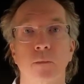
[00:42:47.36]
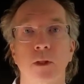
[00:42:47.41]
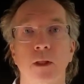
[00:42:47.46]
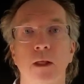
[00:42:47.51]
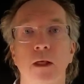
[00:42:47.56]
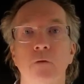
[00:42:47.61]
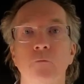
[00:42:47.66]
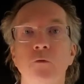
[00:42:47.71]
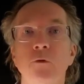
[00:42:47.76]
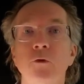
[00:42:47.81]

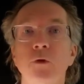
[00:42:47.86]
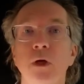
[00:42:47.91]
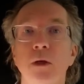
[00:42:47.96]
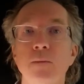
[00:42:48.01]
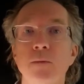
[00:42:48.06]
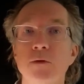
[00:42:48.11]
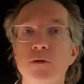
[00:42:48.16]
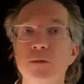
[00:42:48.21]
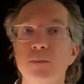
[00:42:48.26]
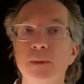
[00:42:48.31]
Every
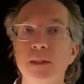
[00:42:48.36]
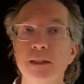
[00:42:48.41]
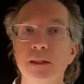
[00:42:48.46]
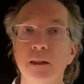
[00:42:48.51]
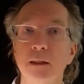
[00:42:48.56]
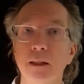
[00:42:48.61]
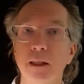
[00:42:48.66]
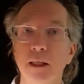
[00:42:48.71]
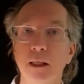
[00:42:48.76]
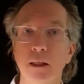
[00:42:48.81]
time you speak
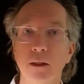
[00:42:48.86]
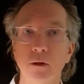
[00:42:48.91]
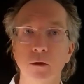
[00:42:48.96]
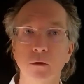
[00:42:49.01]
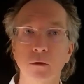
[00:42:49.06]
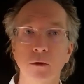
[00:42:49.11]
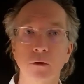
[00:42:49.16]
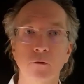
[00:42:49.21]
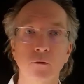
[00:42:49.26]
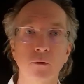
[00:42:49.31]
in
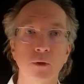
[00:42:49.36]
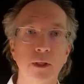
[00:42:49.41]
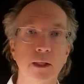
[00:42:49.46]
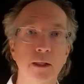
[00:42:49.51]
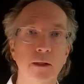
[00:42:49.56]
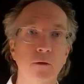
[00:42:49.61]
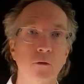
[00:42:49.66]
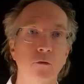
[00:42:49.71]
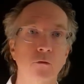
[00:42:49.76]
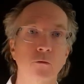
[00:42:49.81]
anger, it's
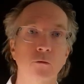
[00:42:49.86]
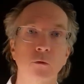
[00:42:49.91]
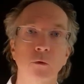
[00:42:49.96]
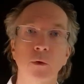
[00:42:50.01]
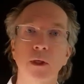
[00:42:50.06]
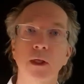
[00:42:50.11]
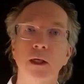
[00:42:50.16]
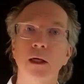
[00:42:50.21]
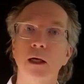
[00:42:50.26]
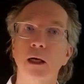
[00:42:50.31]
like
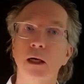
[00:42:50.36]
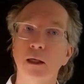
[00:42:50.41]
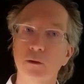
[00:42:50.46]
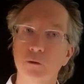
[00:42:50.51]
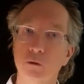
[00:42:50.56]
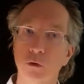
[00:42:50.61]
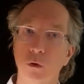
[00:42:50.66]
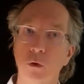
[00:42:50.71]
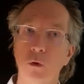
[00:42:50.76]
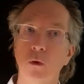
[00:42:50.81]
throwing a
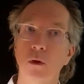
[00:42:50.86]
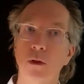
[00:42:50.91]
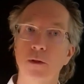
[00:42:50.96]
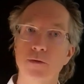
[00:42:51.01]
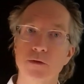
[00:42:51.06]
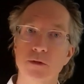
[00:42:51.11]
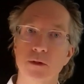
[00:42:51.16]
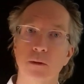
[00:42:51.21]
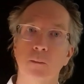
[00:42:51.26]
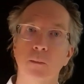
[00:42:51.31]
hot coal at
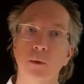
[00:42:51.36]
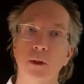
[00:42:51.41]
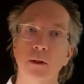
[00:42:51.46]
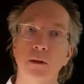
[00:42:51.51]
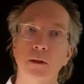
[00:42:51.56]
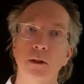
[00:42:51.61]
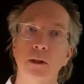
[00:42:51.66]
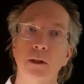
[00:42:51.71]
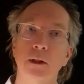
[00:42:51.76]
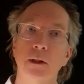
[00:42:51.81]

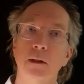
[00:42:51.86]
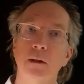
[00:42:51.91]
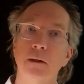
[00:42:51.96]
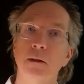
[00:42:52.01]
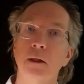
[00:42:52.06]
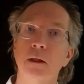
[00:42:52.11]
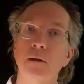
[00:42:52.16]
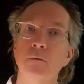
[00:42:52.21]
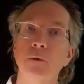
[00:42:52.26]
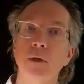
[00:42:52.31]
someone,
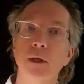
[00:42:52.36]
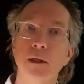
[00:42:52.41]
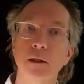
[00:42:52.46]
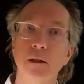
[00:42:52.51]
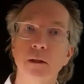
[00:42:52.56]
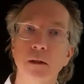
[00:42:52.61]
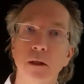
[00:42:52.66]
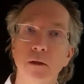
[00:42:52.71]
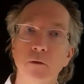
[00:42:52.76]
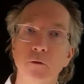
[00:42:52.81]
not
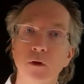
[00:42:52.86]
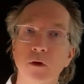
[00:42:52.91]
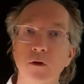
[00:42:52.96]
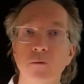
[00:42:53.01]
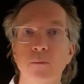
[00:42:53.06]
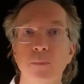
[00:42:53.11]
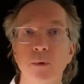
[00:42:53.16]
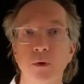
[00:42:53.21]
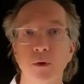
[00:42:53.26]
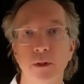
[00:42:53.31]
recognizing it's
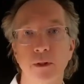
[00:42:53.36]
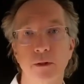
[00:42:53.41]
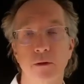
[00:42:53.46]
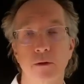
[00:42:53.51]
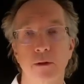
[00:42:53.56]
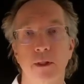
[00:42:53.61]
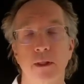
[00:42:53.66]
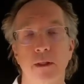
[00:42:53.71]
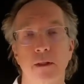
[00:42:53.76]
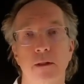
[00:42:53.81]
burning
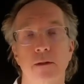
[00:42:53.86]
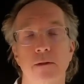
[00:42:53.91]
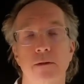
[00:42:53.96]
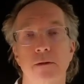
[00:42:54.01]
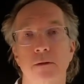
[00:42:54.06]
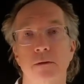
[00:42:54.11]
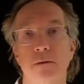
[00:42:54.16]
your hand.